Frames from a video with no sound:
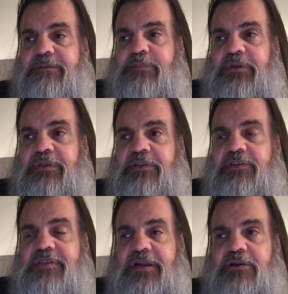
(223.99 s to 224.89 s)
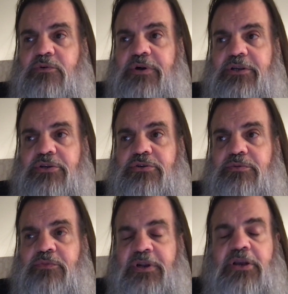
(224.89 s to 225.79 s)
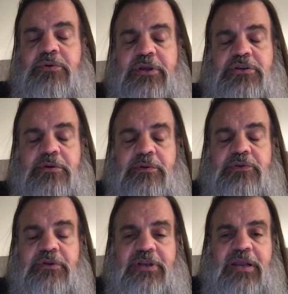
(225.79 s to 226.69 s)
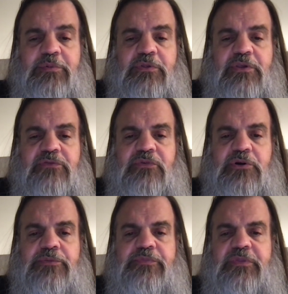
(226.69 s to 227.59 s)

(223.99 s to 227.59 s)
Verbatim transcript: but it's not quite sure, we're not quite sure what's going to happen this fall.